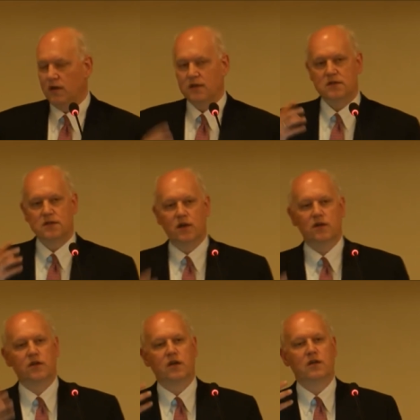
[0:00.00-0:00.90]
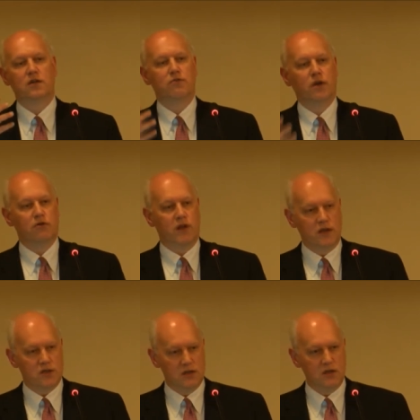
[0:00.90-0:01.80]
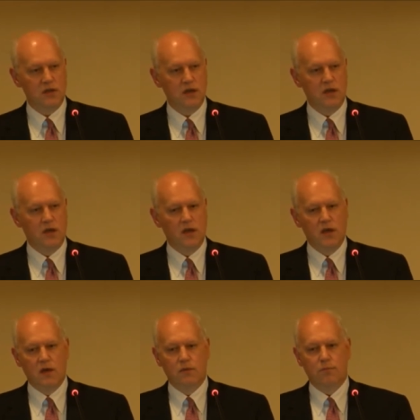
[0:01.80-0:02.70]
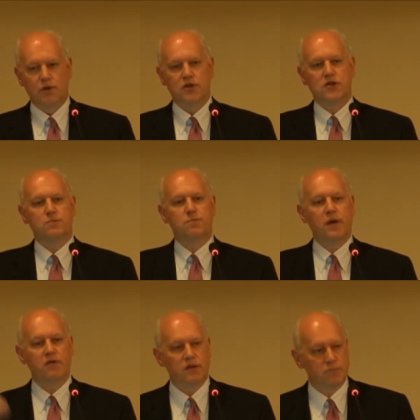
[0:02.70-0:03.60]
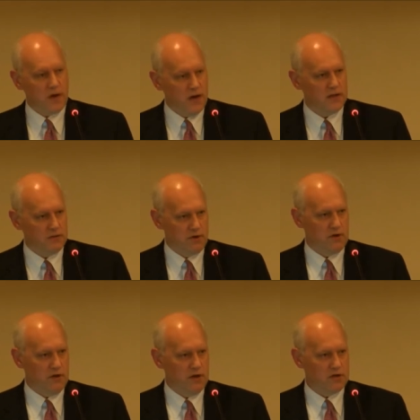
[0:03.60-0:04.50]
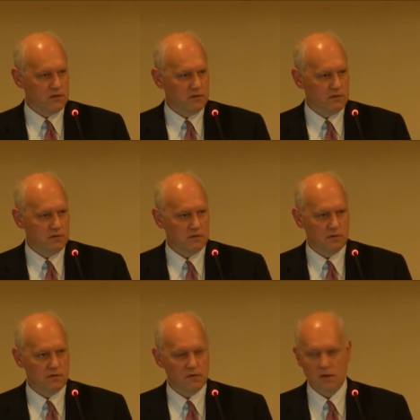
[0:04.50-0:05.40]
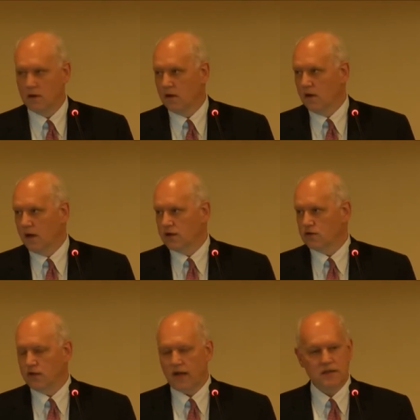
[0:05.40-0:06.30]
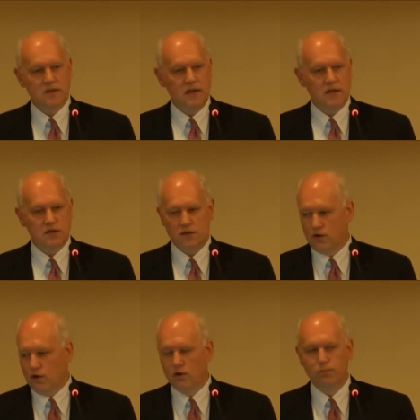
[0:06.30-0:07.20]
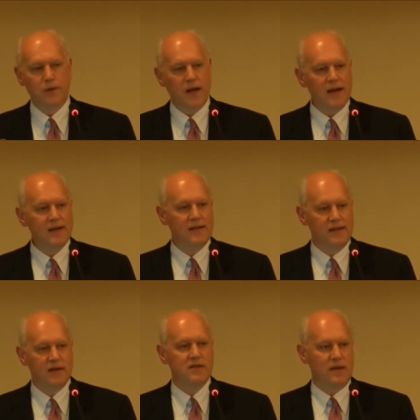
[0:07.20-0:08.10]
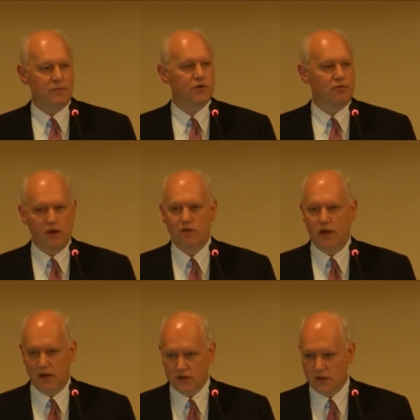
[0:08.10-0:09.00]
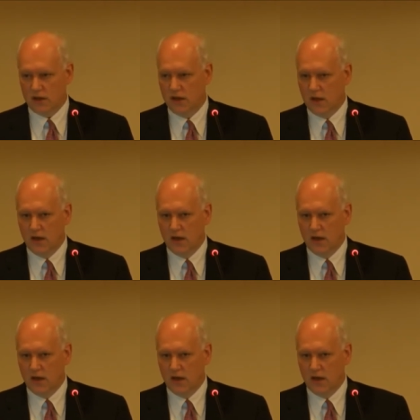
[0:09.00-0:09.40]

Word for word: is not the regulation, but the spirit behind the regulation. And so in that sense, don't blindly accept the regulation,